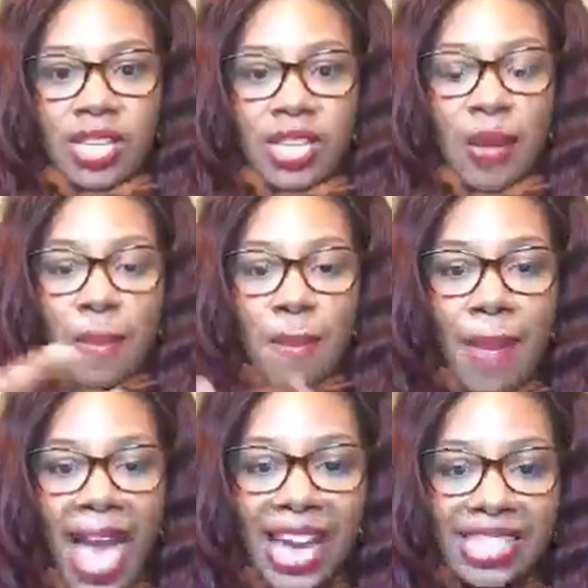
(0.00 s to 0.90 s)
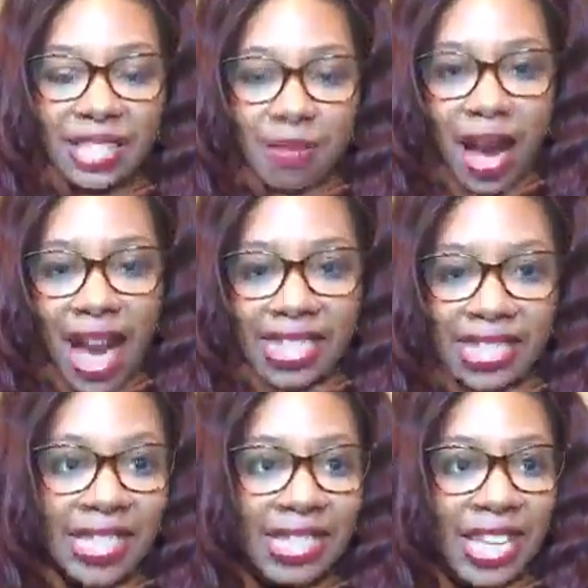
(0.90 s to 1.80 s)
to
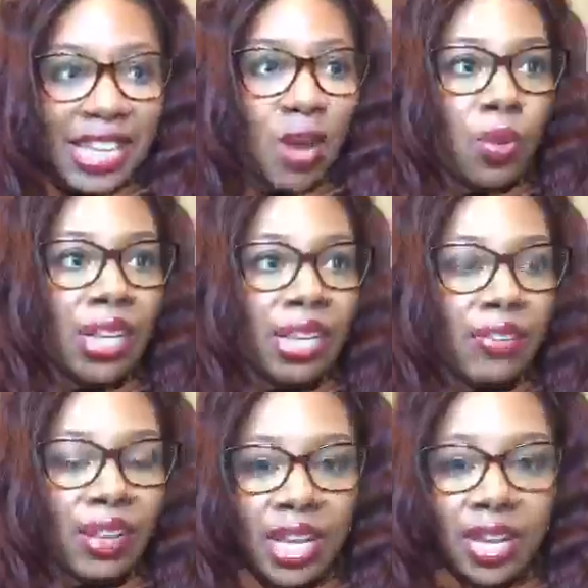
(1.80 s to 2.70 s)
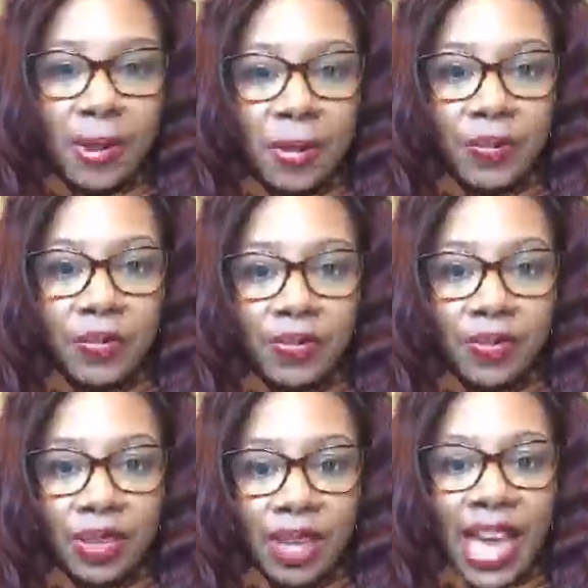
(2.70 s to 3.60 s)
maximize this thing that we're living.
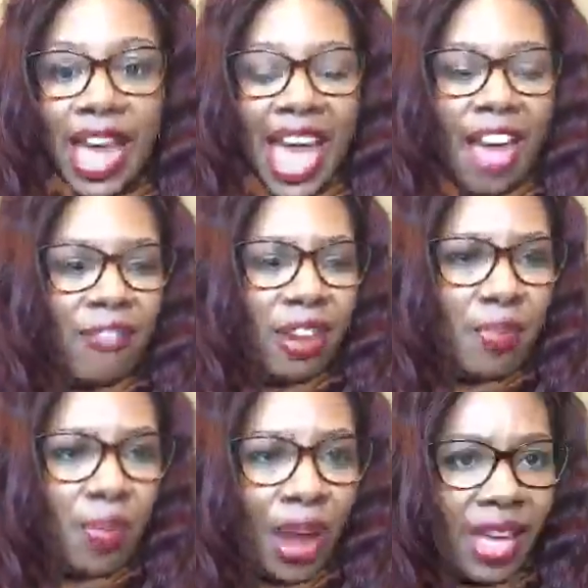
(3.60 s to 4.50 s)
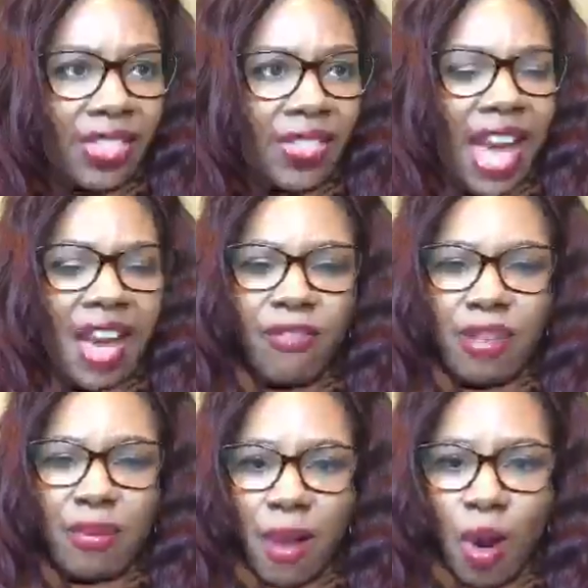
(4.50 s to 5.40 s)
Every breath,
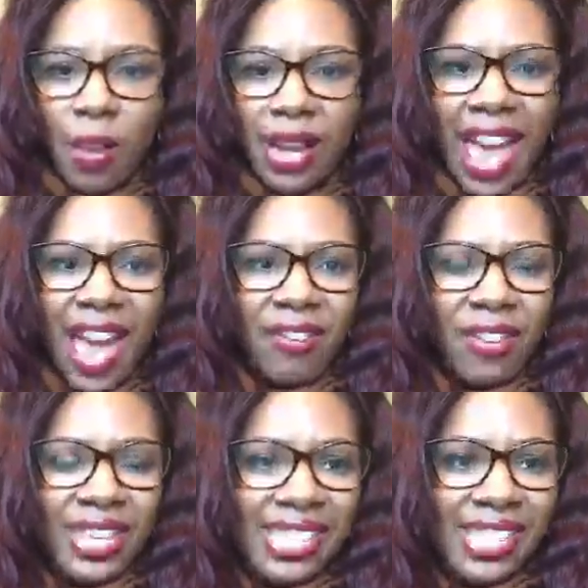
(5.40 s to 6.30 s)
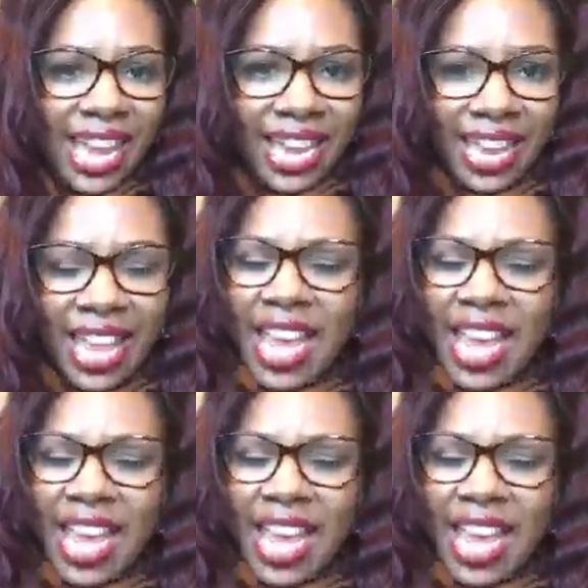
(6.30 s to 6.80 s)
every moment, every second.